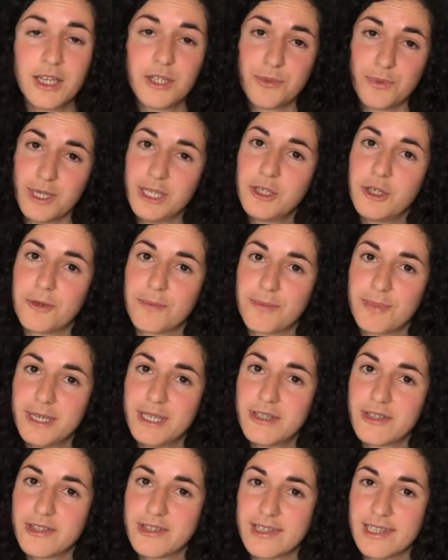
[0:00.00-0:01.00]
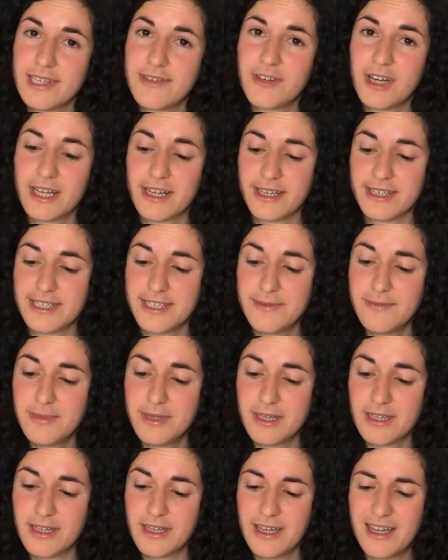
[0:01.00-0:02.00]
And when your peers leave
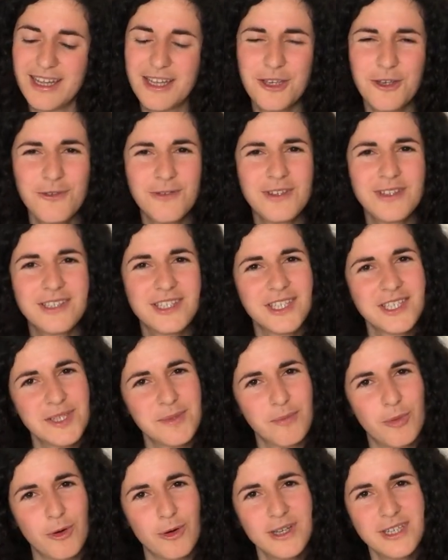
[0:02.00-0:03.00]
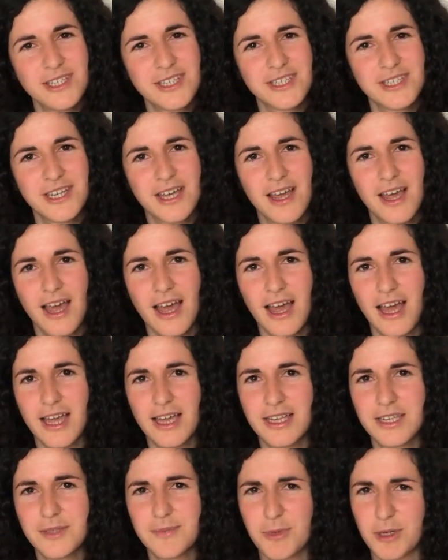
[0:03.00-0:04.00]
academia, you feel disappointed
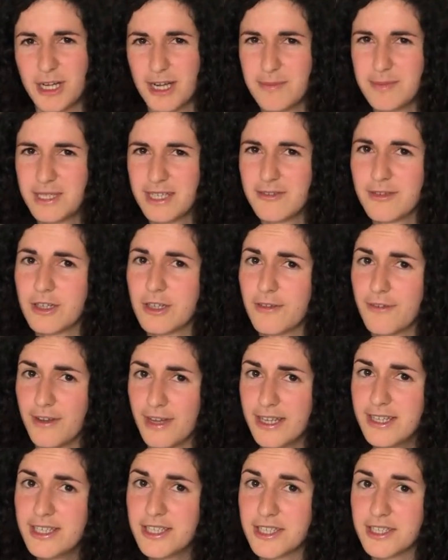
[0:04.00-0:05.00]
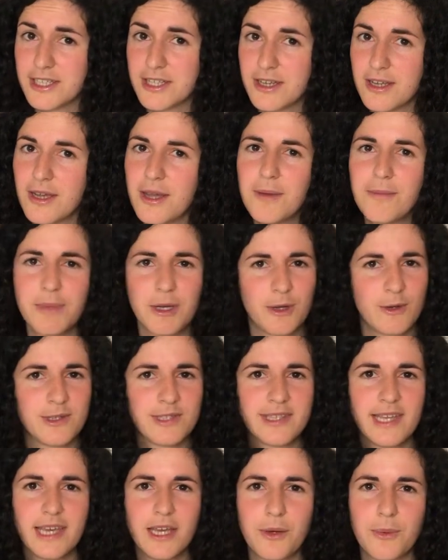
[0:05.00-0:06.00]
and perhaps even offended
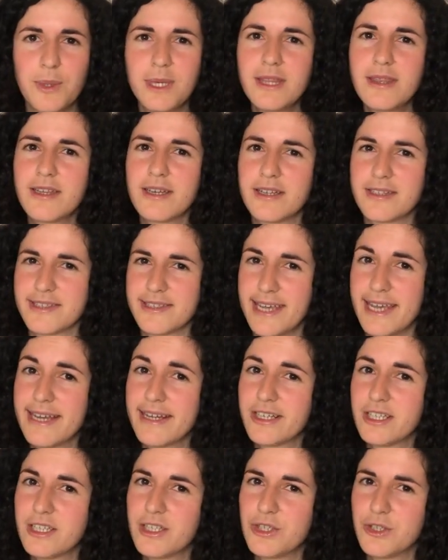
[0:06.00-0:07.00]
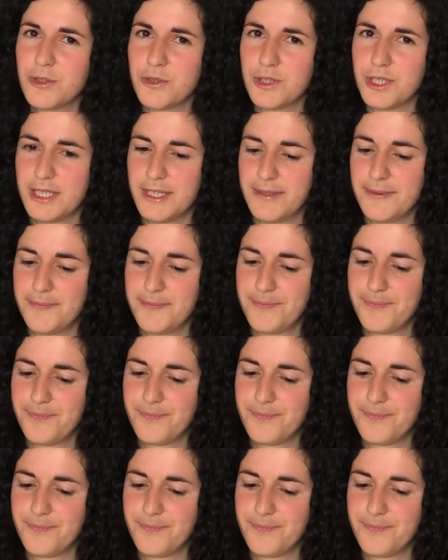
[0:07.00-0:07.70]
because they quit their sacred duty.